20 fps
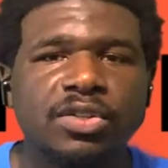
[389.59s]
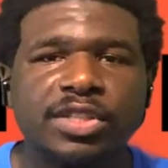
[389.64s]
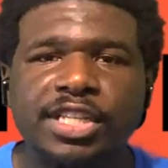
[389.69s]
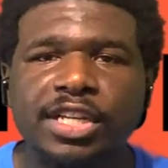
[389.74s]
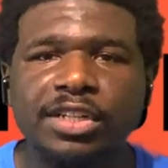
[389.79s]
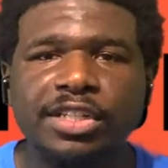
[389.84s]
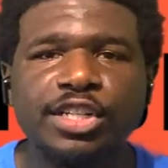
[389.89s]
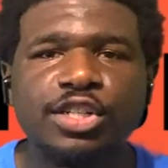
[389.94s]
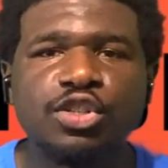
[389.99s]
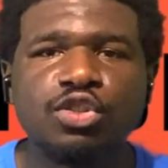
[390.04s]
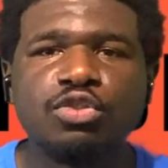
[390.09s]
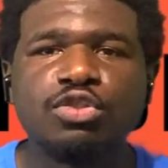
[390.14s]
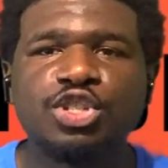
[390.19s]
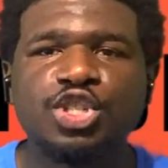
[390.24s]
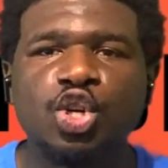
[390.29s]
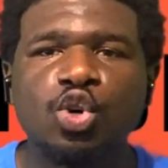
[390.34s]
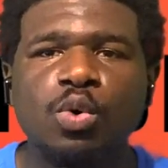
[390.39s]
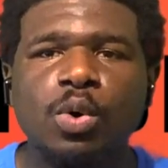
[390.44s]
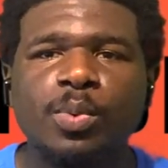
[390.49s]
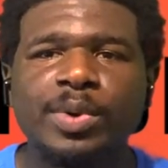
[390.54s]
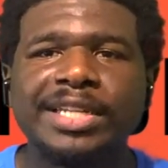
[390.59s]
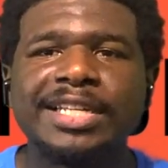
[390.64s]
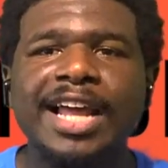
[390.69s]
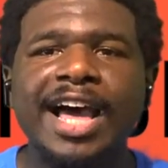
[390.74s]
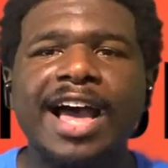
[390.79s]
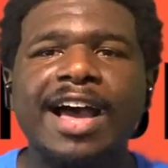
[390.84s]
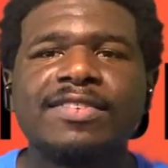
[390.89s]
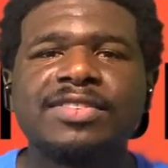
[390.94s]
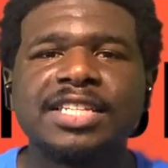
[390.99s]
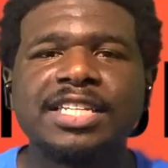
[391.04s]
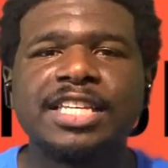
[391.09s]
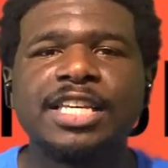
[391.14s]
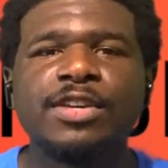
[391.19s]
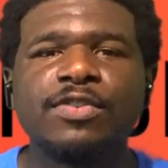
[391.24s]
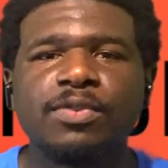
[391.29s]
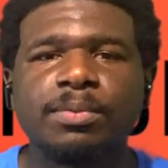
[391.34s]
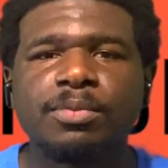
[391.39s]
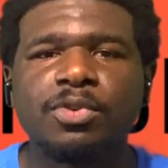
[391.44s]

the only news show where we laugh to keep from